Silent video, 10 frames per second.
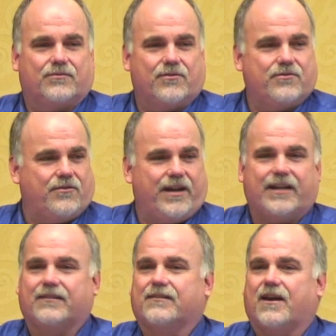Turn your
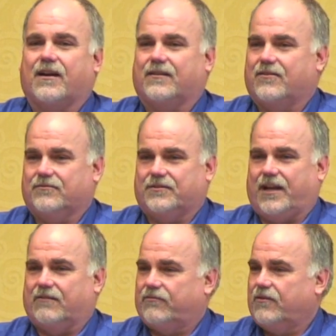head and duck and don't
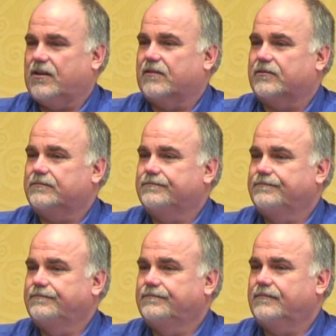stand in front of it.
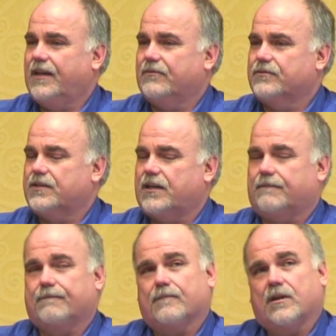That was
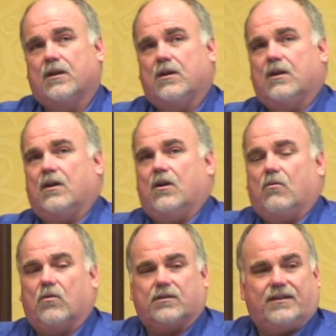it.
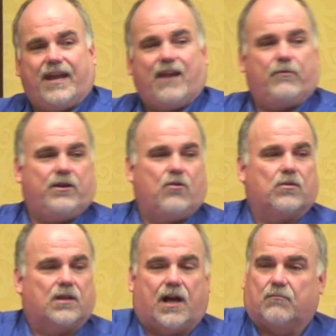Well, today we
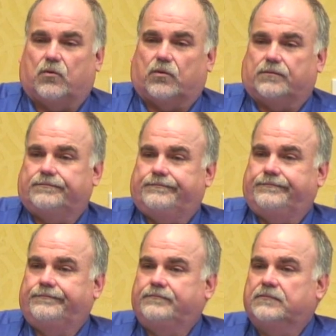know a lot more.
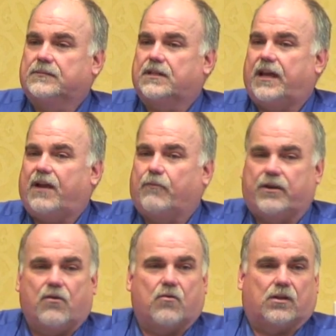Today
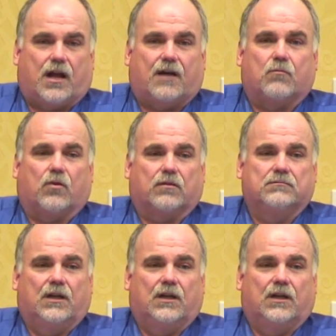we know a lot more.